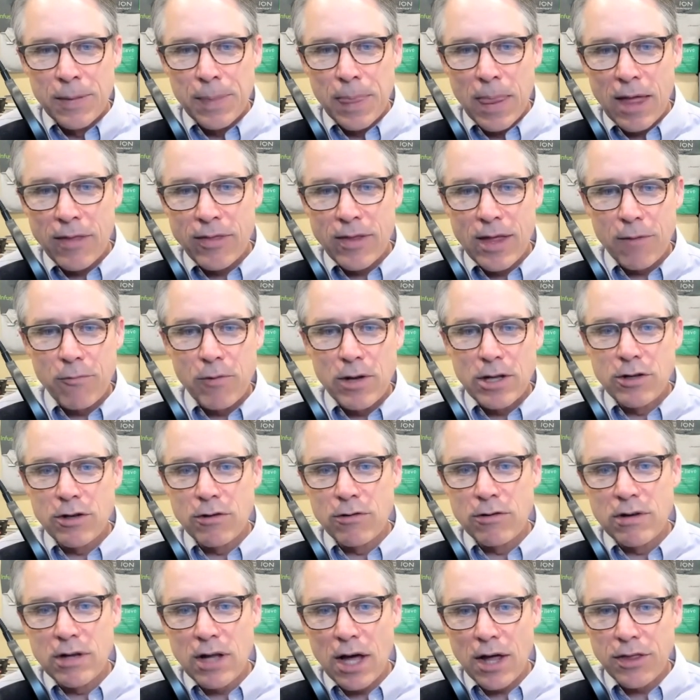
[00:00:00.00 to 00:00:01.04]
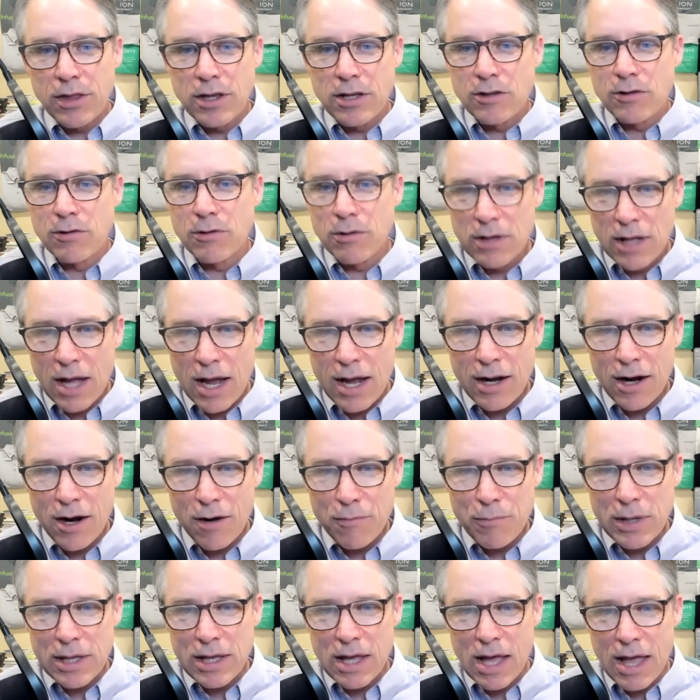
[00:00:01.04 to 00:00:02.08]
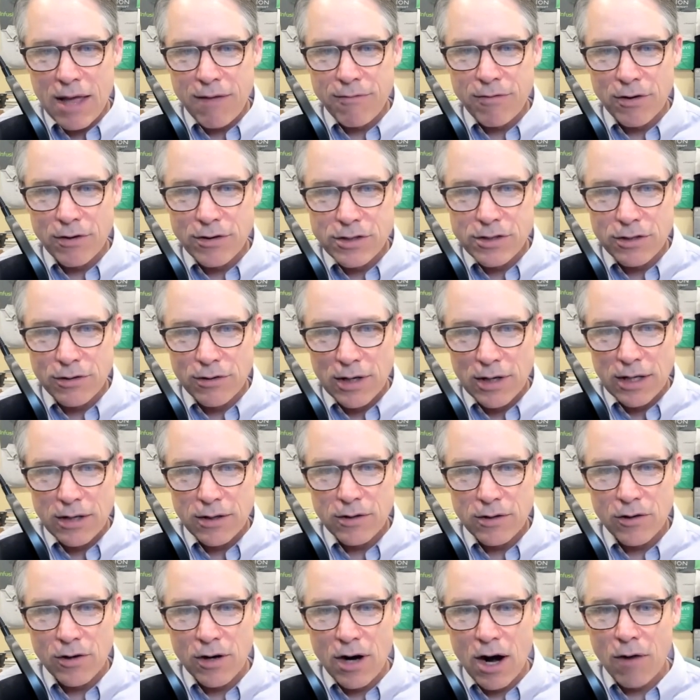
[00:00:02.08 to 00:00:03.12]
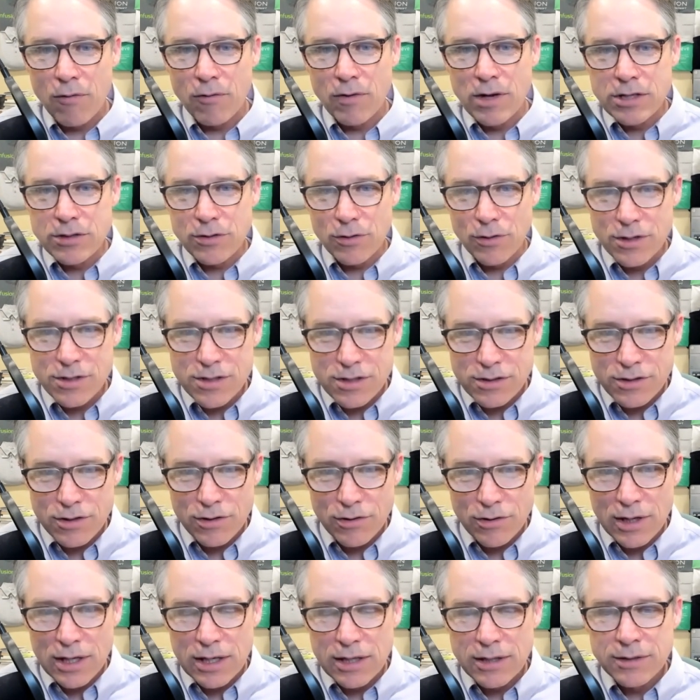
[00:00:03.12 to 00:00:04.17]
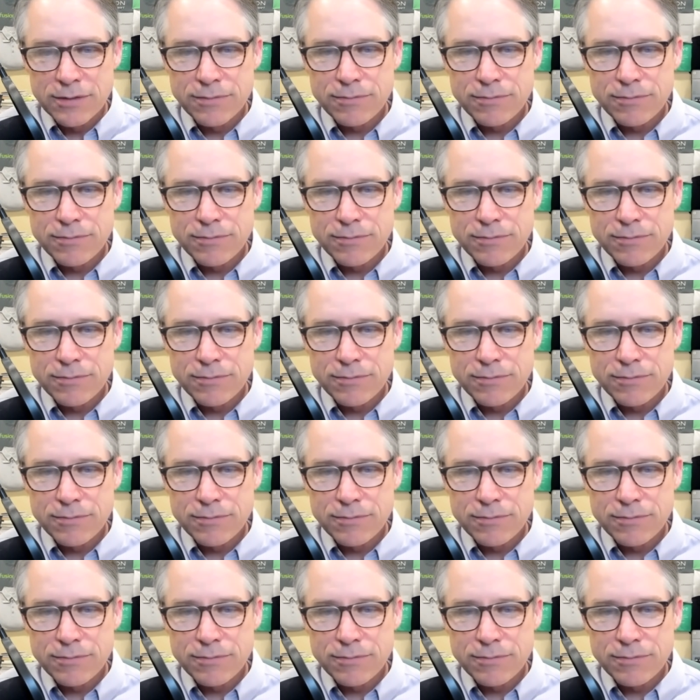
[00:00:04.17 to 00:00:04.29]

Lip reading: And then we do nothing to align our behavior to it or our resources to it.